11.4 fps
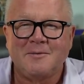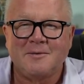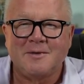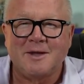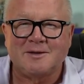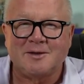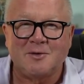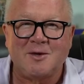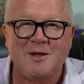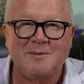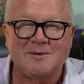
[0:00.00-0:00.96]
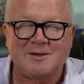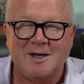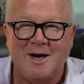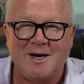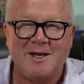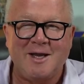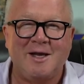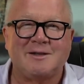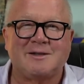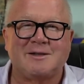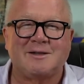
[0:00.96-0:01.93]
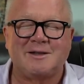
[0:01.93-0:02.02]
That's our theme song.
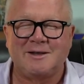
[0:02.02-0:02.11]
Yes.